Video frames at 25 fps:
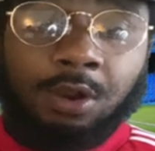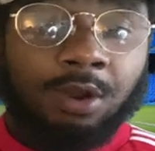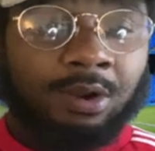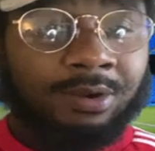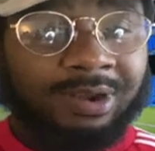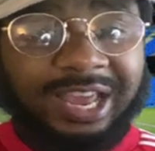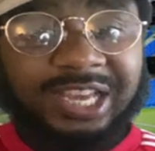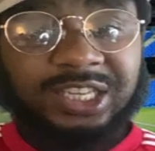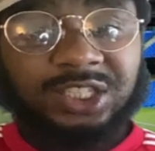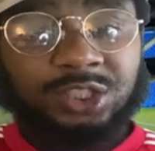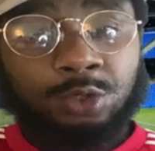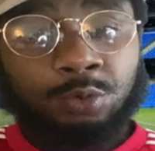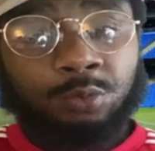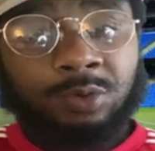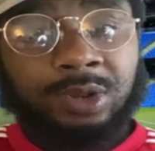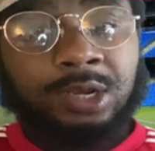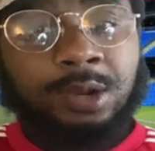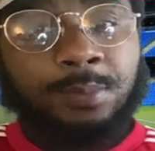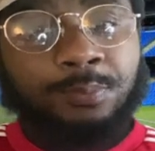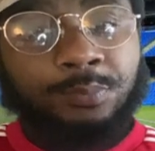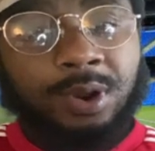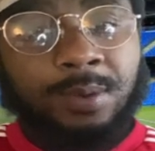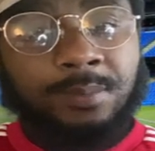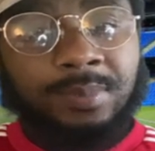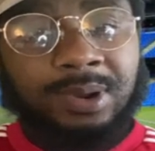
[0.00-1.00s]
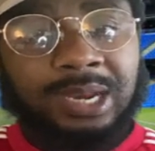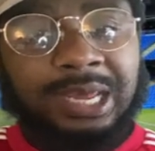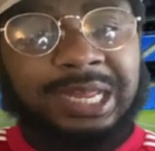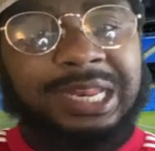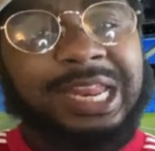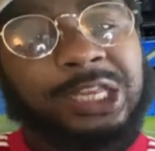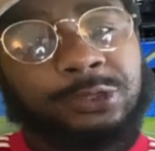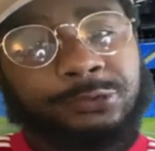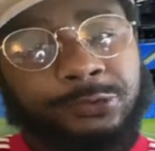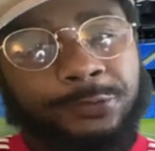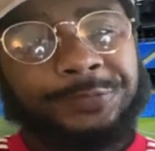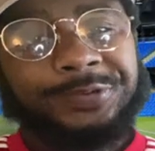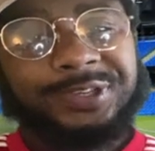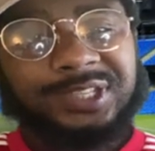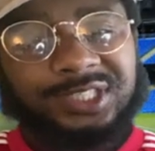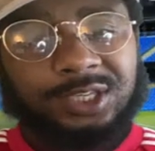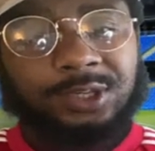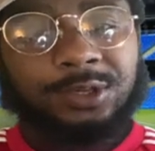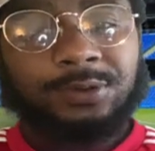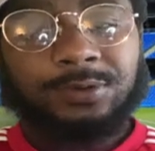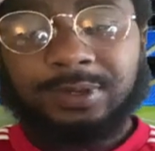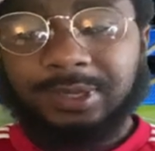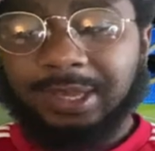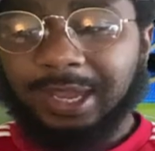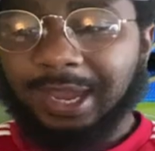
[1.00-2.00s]
Unless you win the Premier League, that's when we
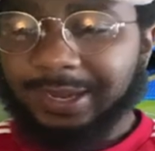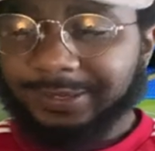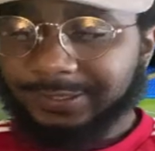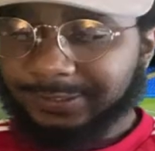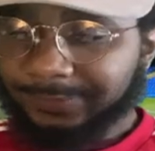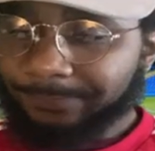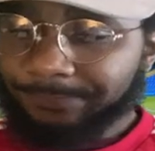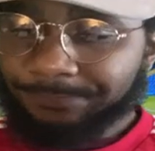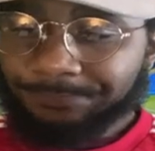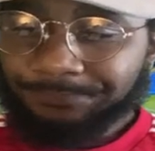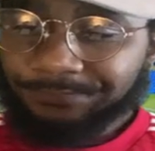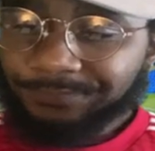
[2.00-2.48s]
see you guys.